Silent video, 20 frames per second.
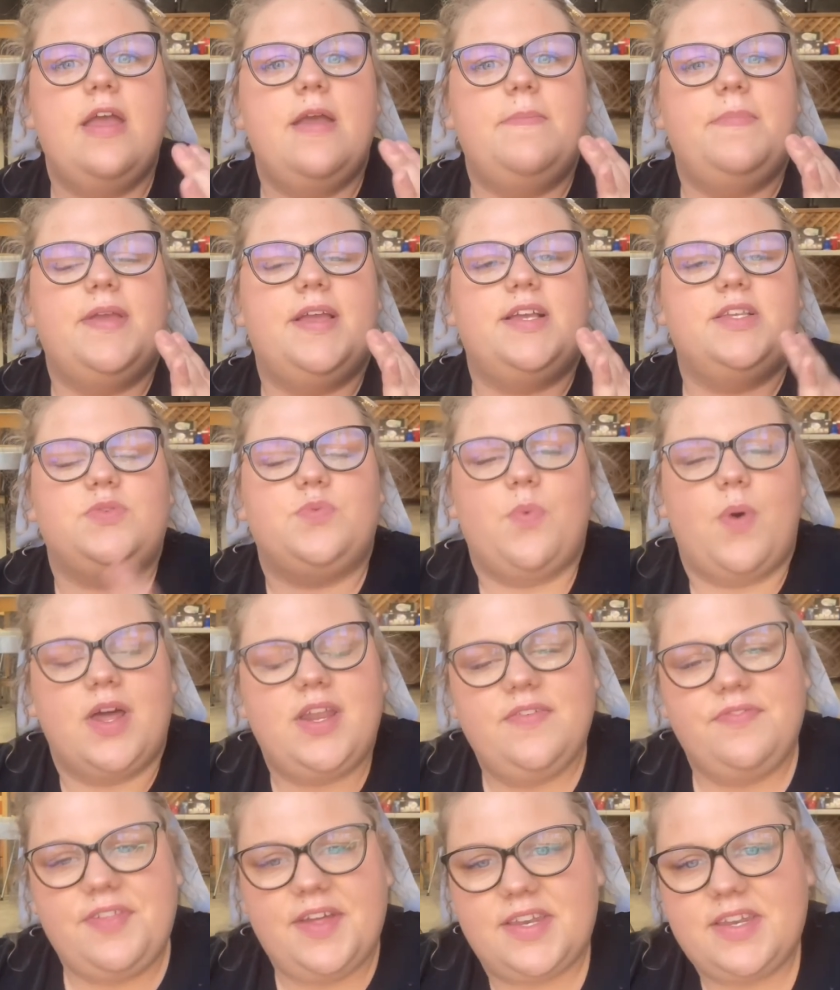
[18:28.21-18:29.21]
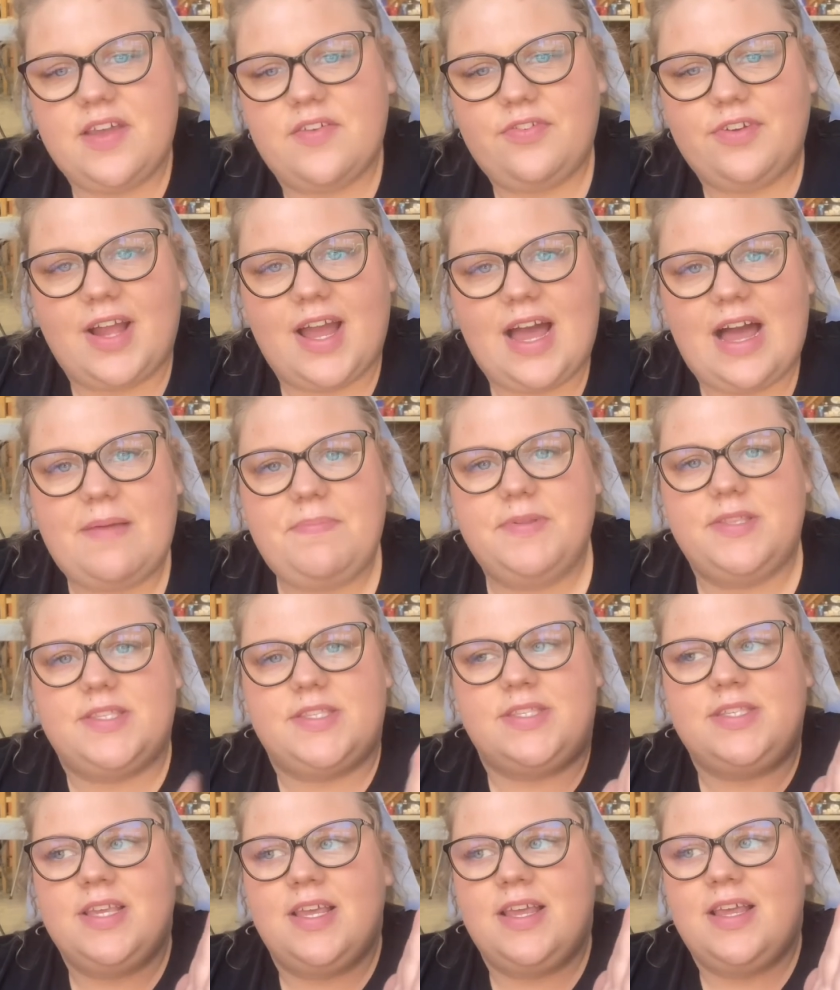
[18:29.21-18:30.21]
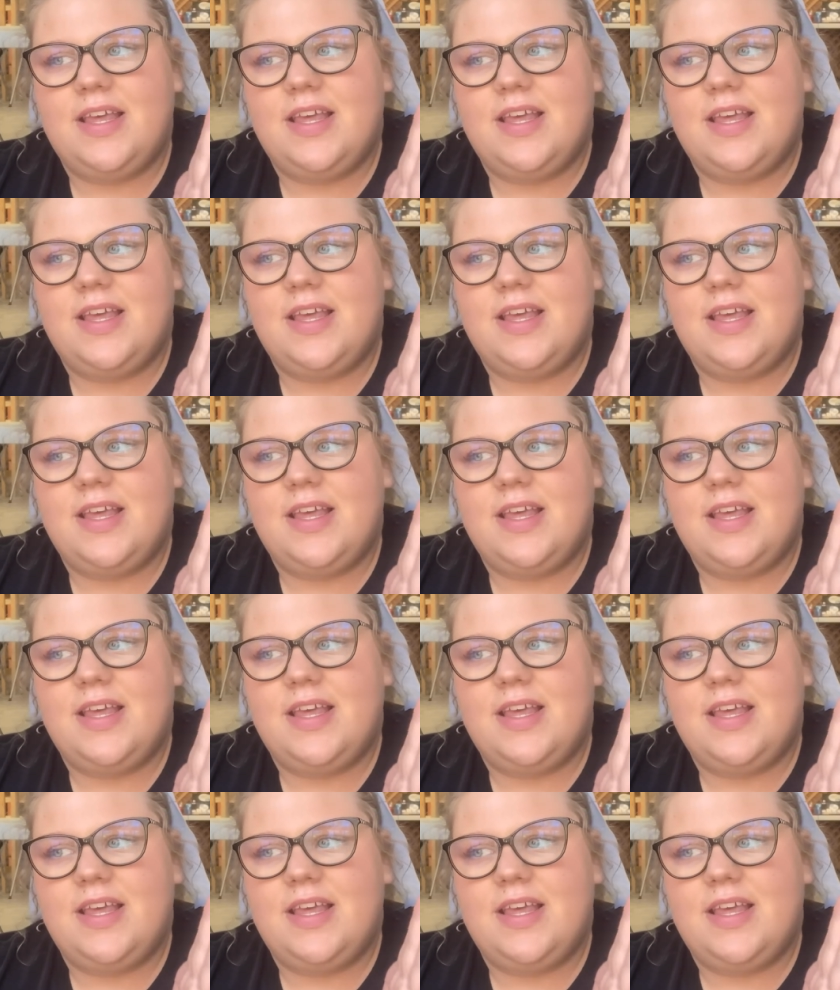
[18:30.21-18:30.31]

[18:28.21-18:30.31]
Because what if that never happens?